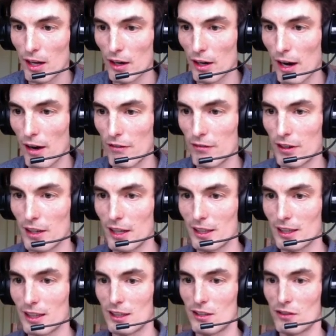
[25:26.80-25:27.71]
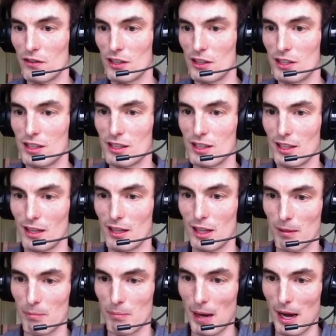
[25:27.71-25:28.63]
Okay, I feel like these fishes are
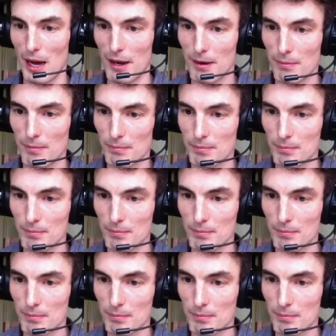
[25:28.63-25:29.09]
bad.